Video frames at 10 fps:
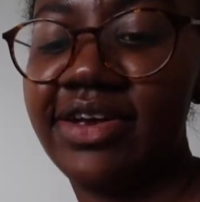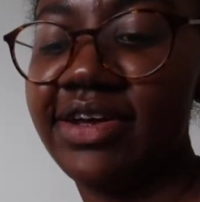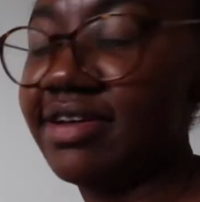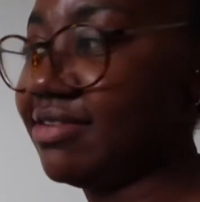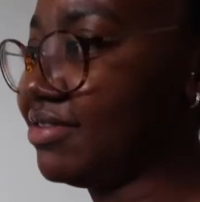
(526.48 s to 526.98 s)

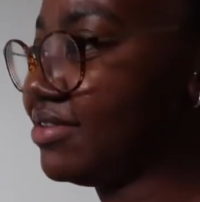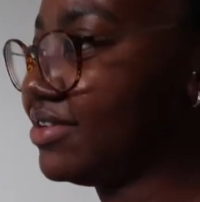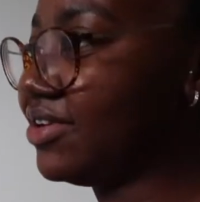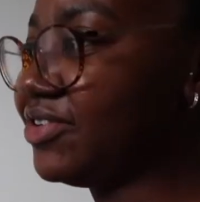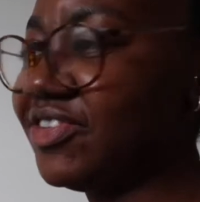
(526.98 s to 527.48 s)
Oh,
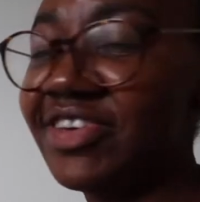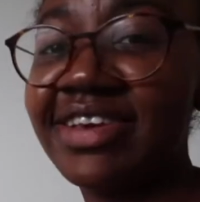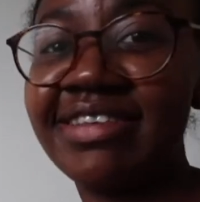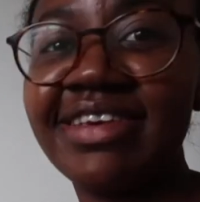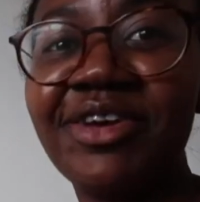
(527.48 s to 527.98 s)
no
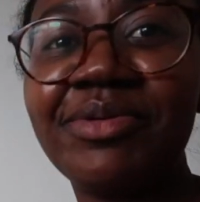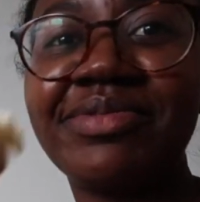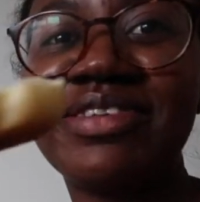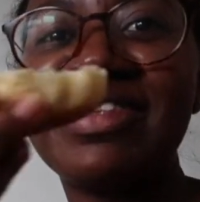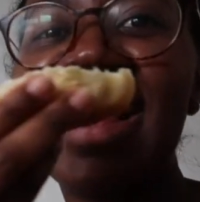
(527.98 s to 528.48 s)
cheers in Yorm, just